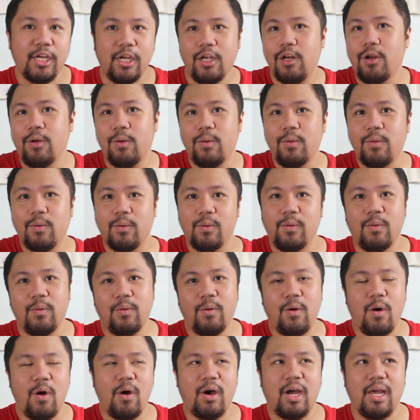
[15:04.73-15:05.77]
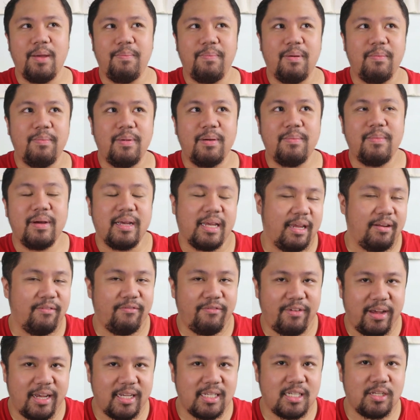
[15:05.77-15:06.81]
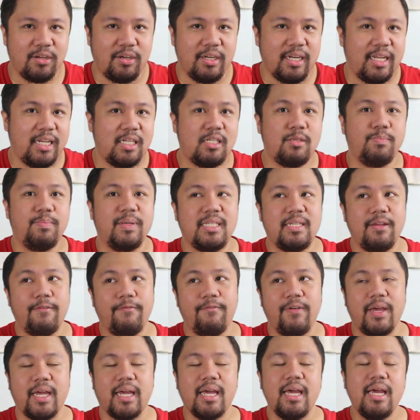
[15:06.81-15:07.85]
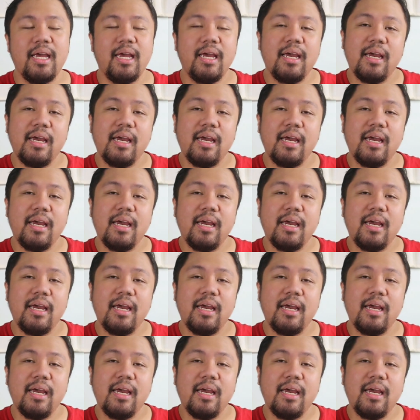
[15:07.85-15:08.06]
you know, kung okay pa ba mag-invest on a specific